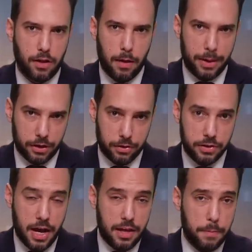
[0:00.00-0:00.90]
lawmakers
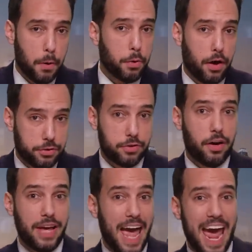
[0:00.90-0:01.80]
that both
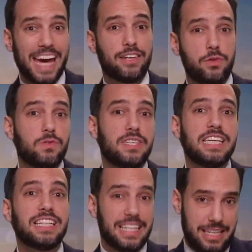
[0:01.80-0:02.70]
Australia and New
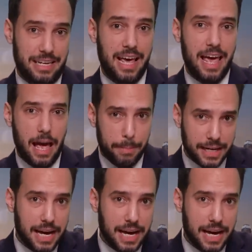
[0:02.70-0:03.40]
Zealand have been